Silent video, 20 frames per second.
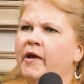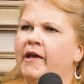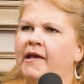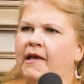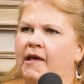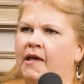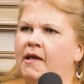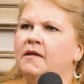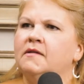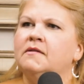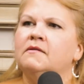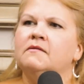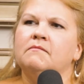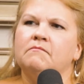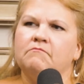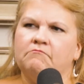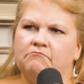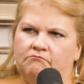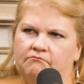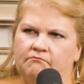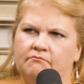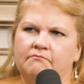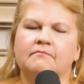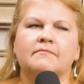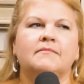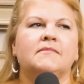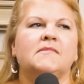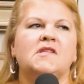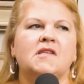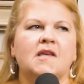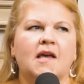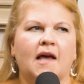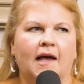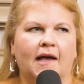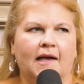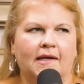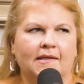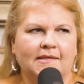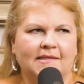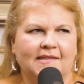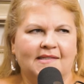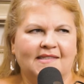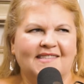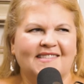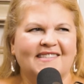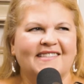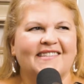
So I can still say that with my pearls